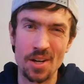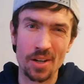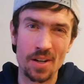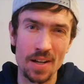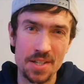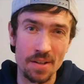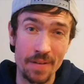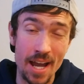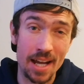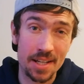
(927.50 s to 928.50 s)
It's got a cost
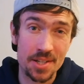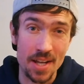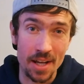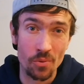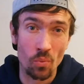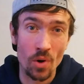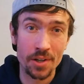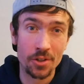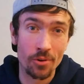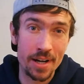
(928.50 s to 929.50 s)
of X and
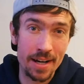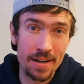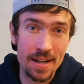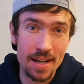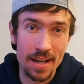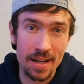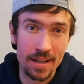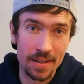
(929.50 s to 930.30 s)
1 green.